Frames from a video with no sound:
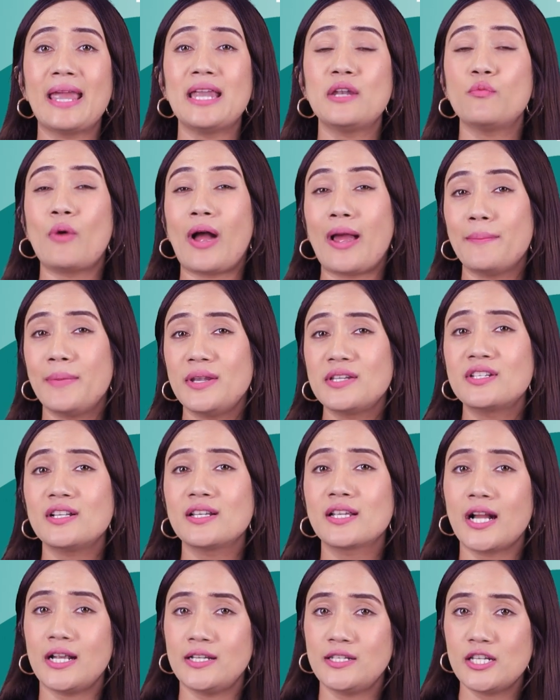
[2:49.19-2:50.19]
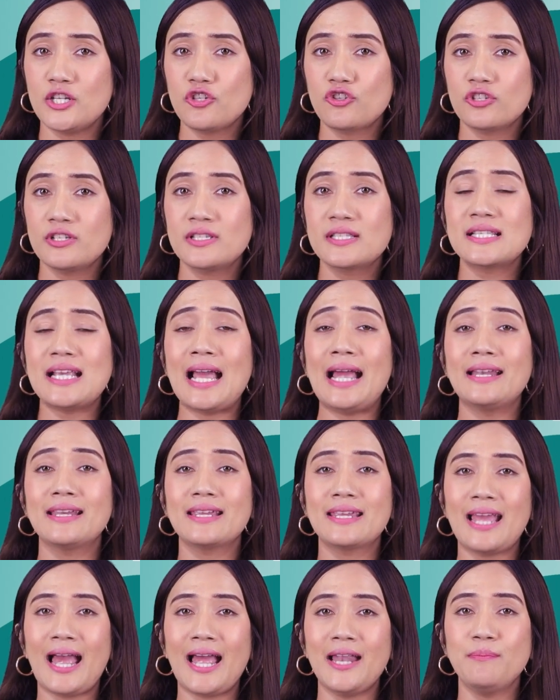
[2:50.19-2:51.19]
environmental conditions
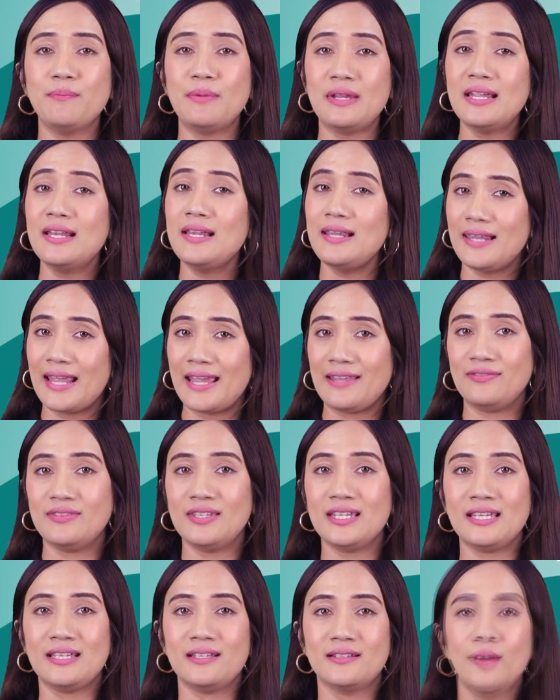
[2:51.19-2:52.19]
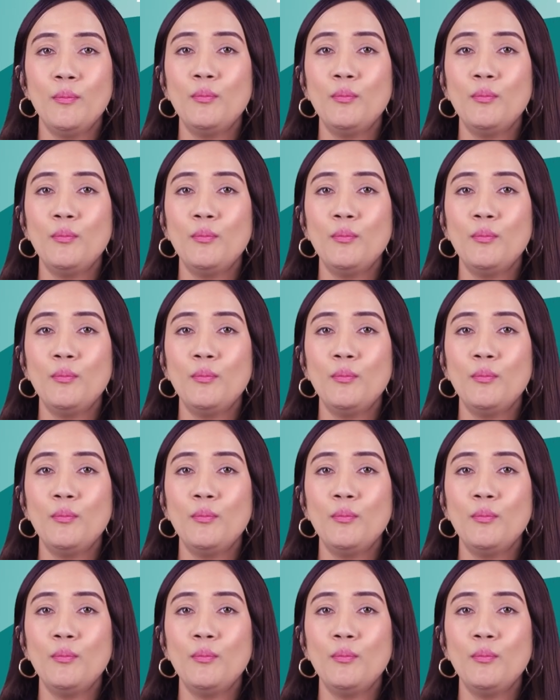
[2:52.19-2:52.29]
and can be lengthy.